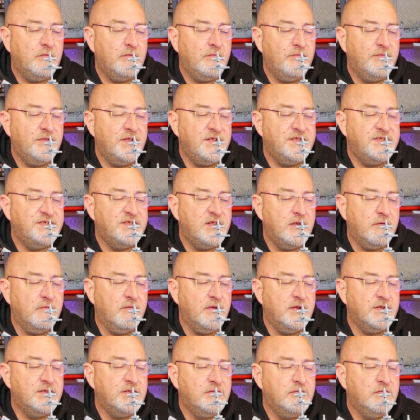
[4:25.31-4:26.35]
this
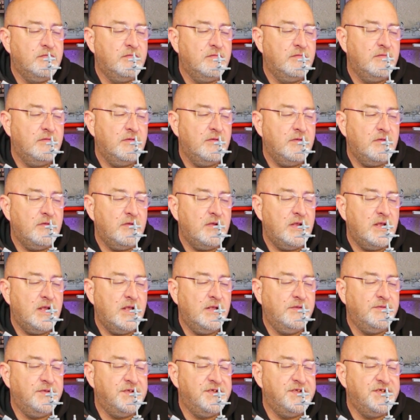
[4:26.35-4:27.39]
turret
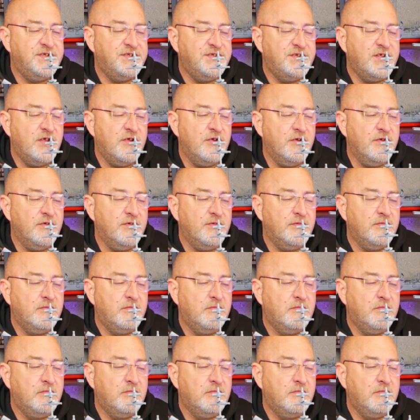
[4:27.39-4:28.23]
and the stern,